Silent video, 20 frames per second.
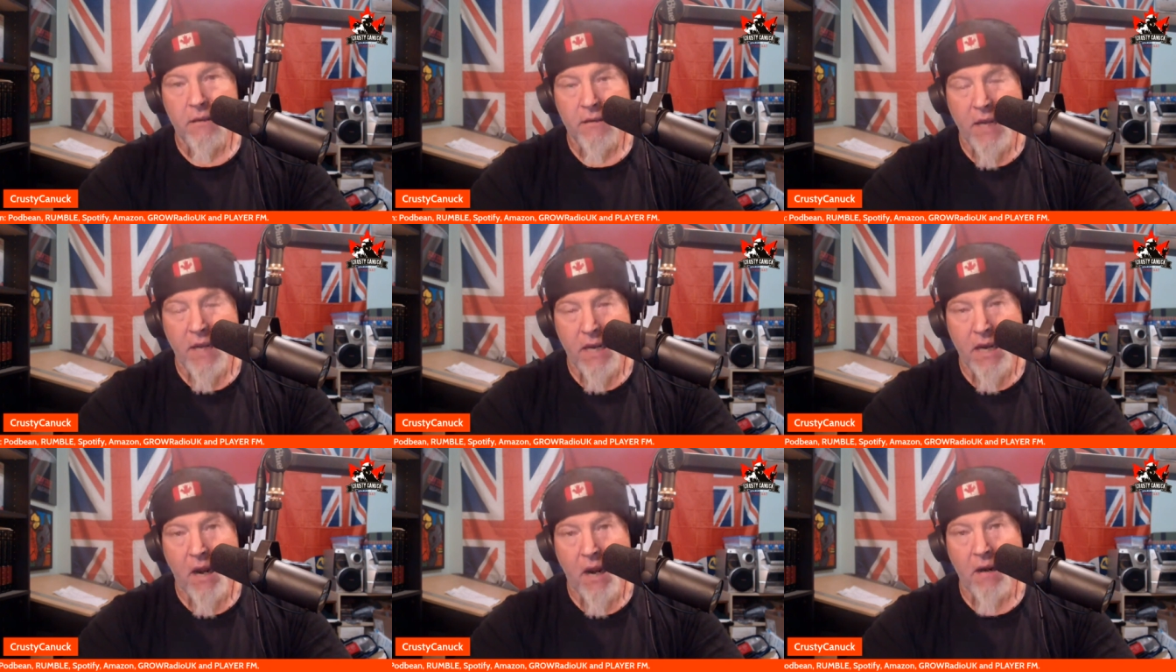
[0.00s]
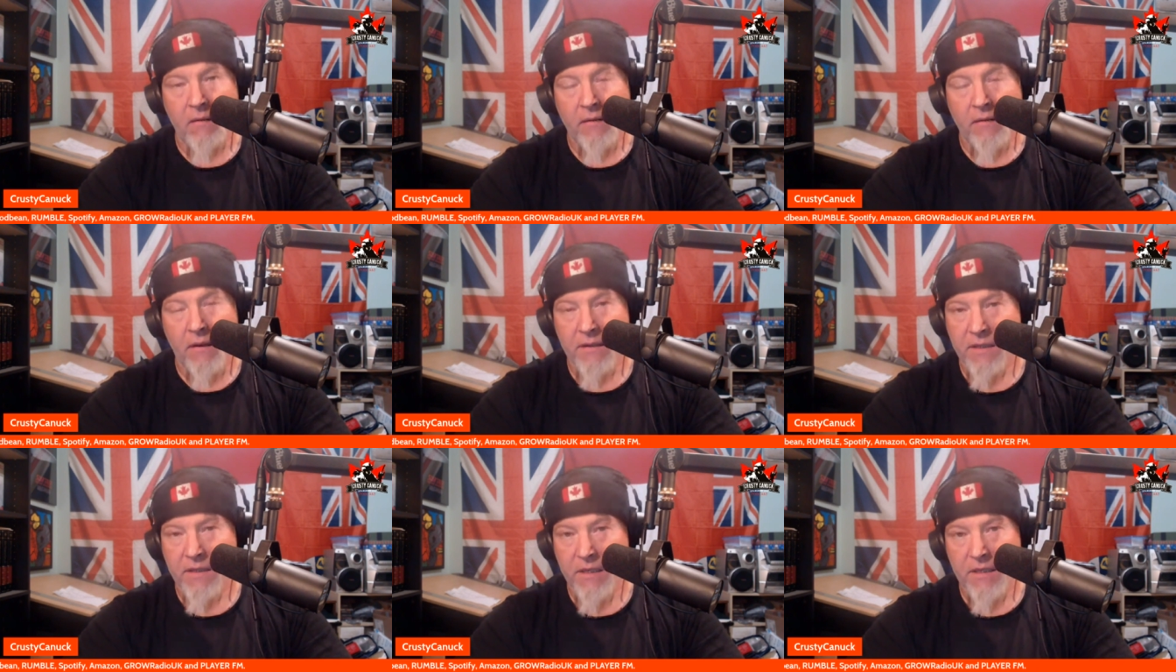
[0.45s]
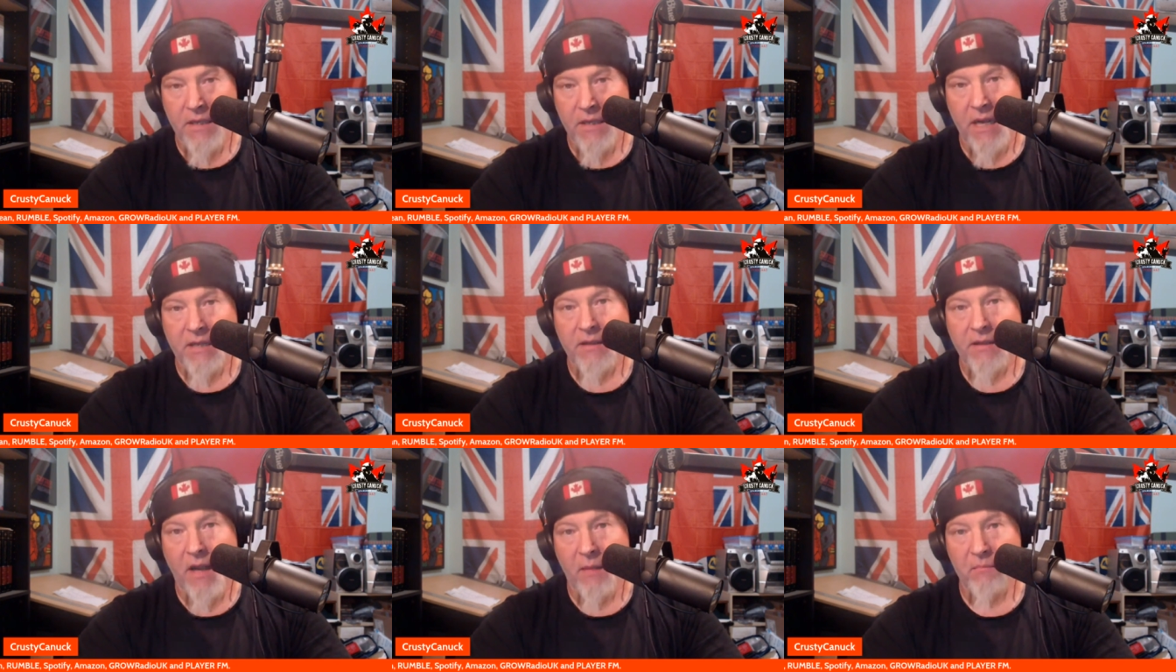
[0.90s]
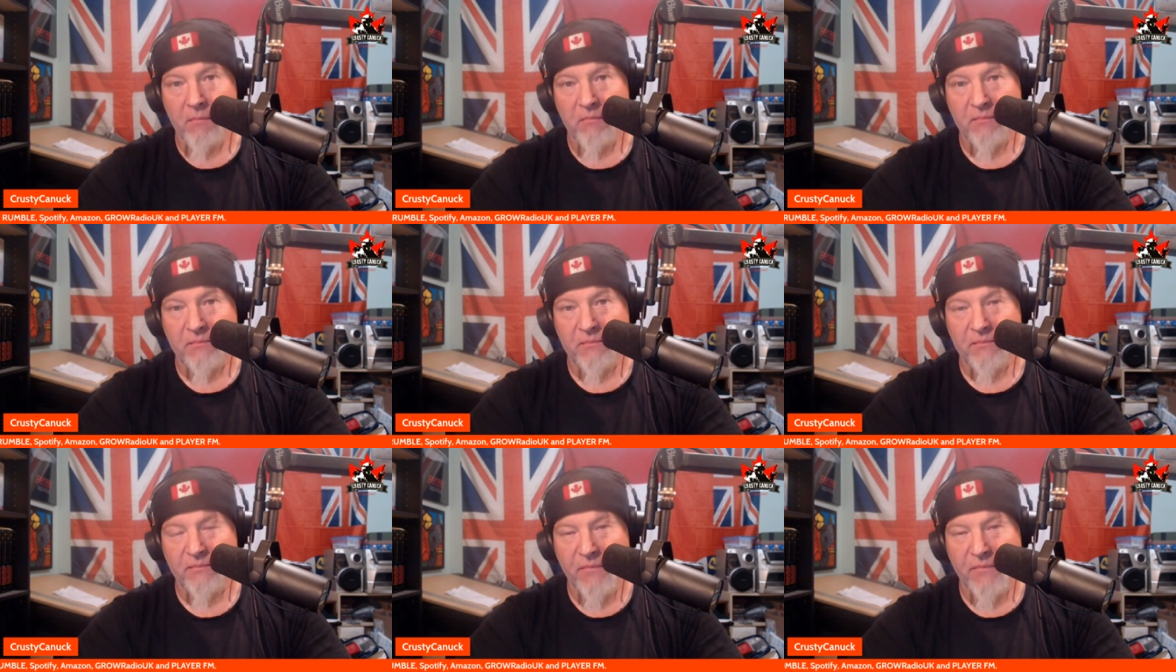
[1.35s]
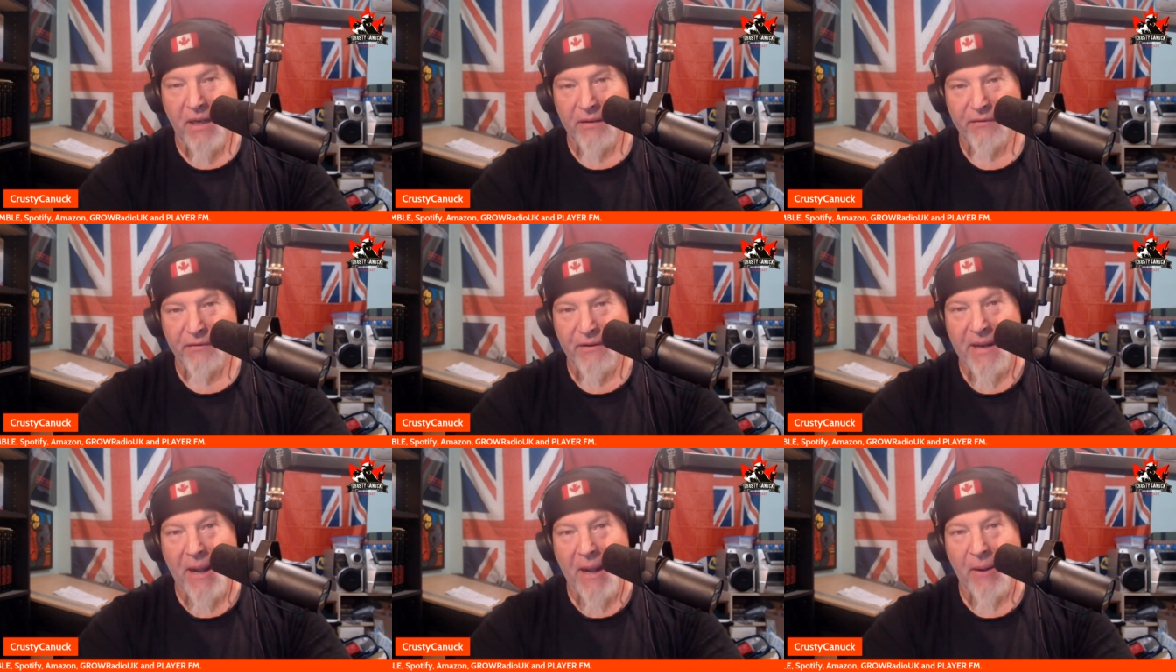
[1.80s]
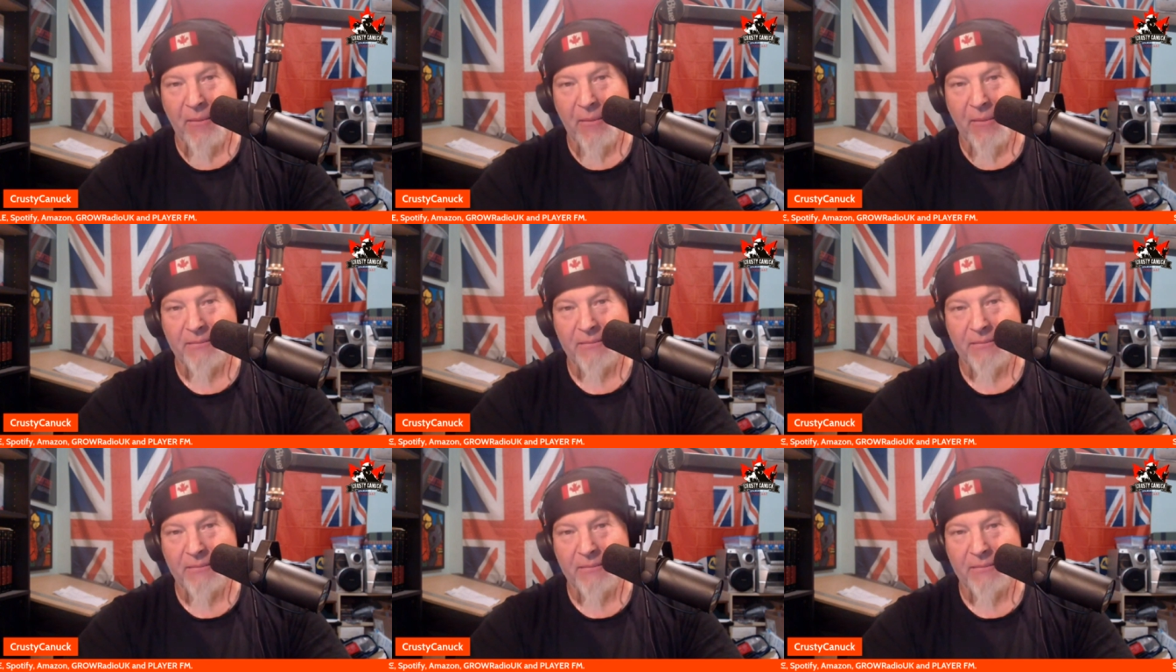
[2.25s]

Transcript: Take care, and I'll see you next time. Bye for now.